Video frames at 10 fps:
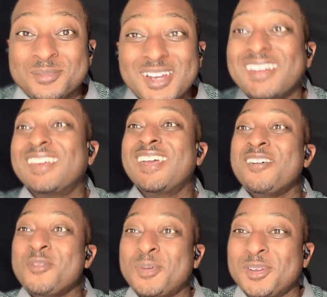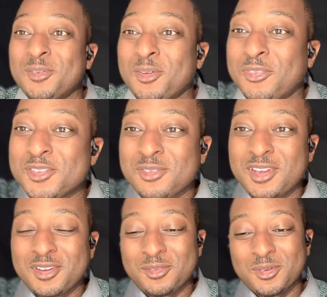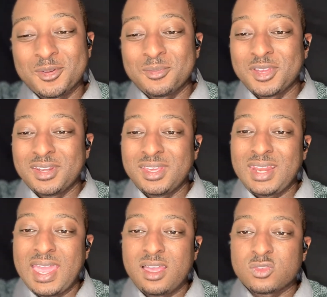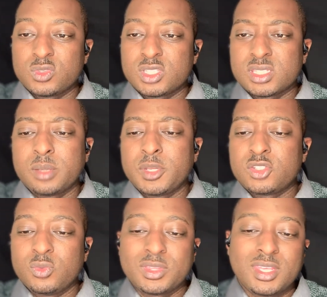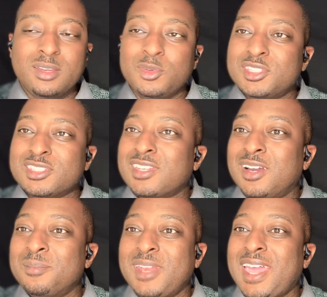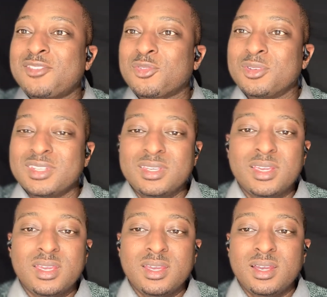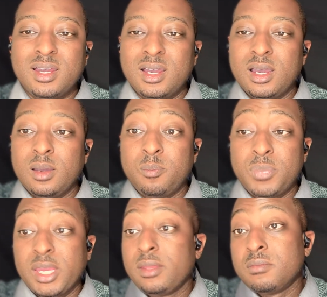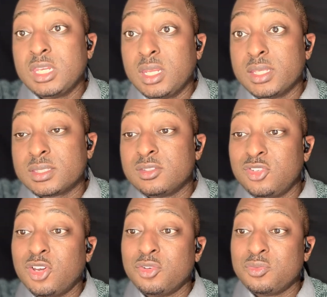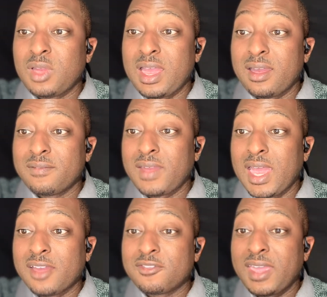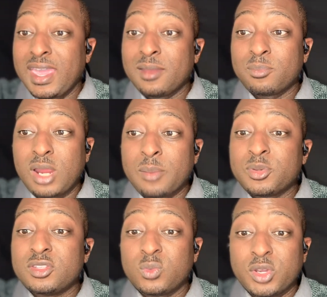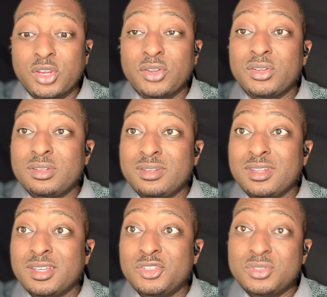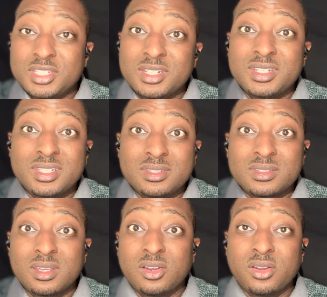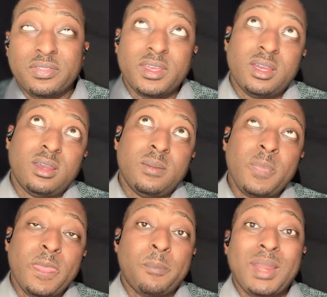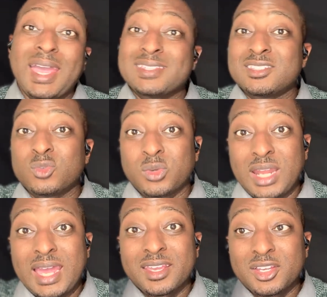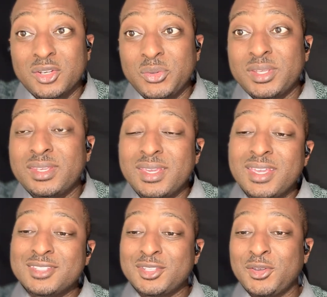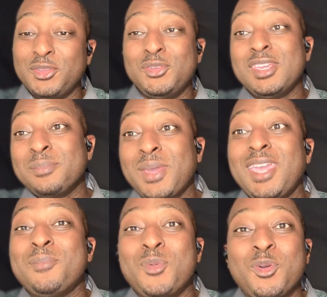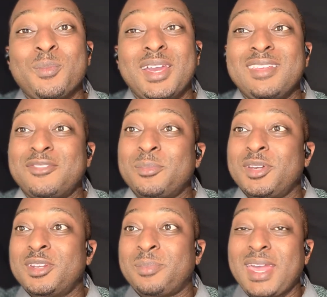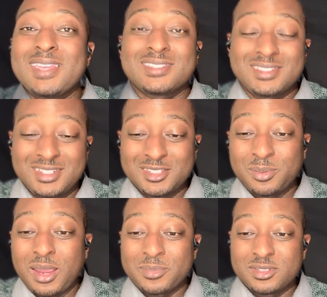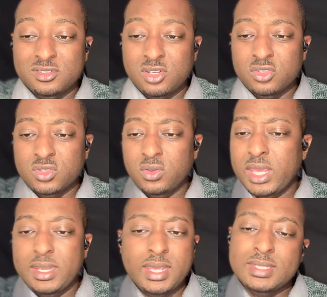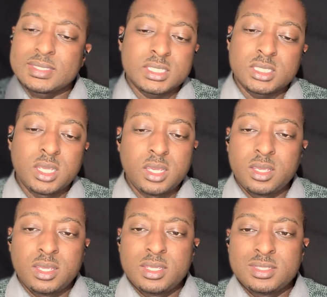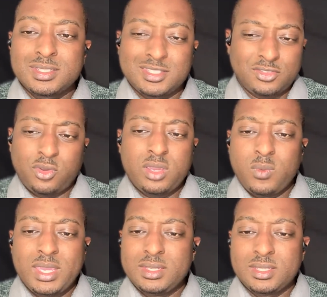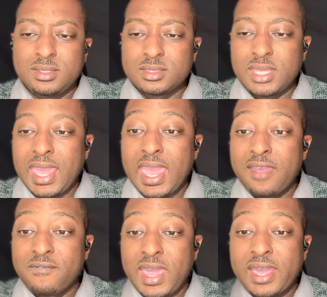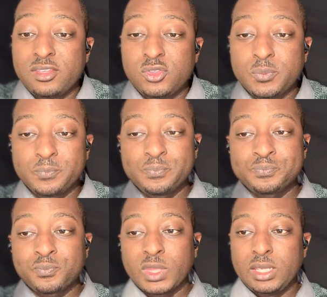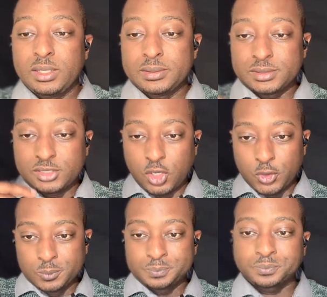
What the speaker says: a month for putting a refrigerator in a room in a house, which is something that you would think would just come naturally, but it doesn't. I've had properties where the utilities or the appliances were not included, so you get paid more money for putting appliances in these properties. So that is just a great way to add value. So